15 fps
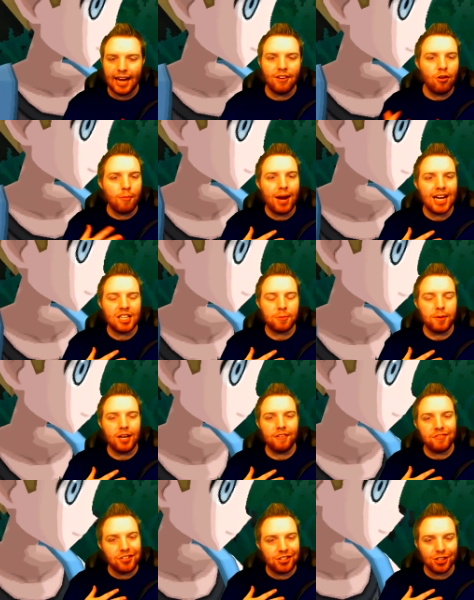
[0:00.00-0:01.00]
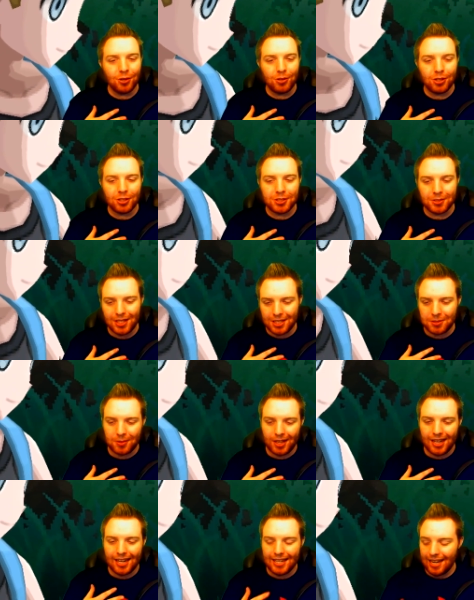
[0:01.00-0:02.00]
it reminds me of the Joker, so that's
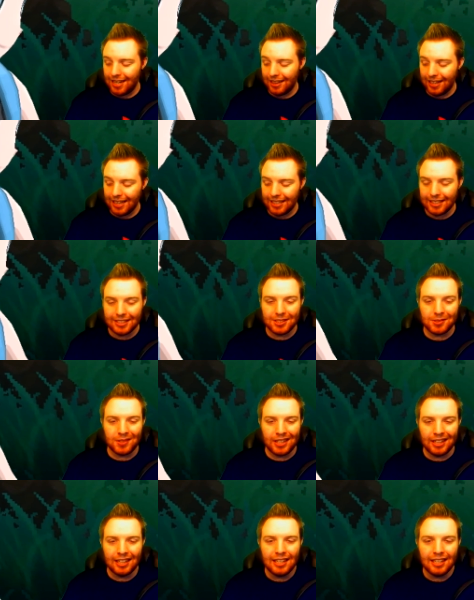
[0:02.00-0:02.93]
why I kind of like it as well.